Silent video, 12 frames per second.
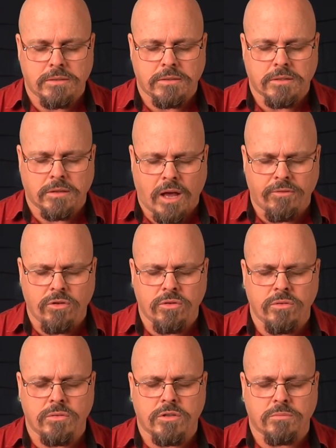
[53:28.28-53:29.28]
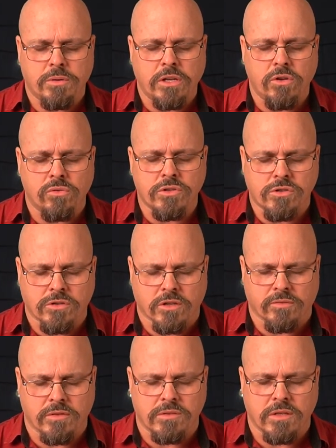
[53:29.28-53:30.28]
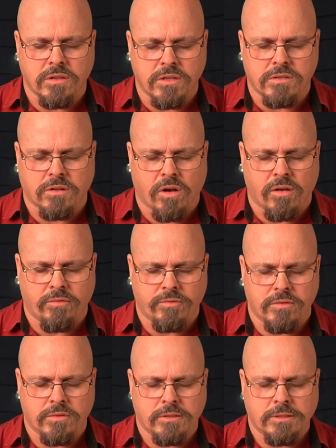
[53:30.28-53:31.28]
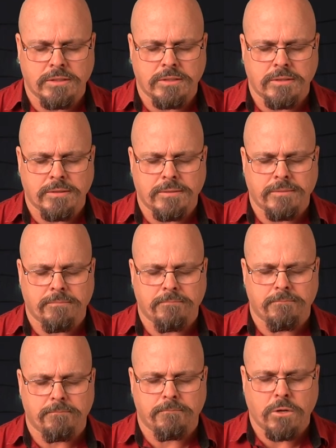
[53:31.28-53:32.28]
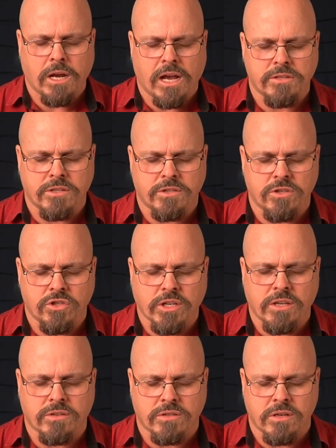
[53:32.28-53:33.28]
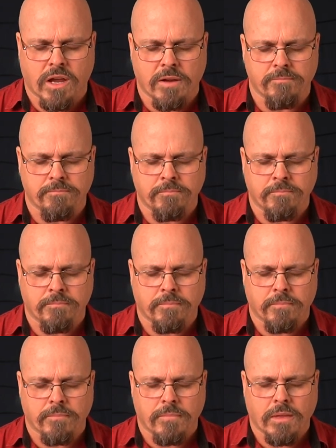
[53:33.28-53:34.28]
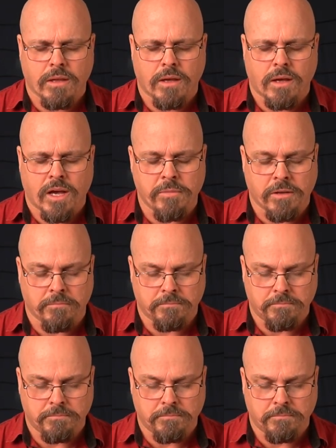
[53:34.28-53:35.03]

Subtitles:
to love you and to be your servants in this life. We ask this in Jesus' name. Amen.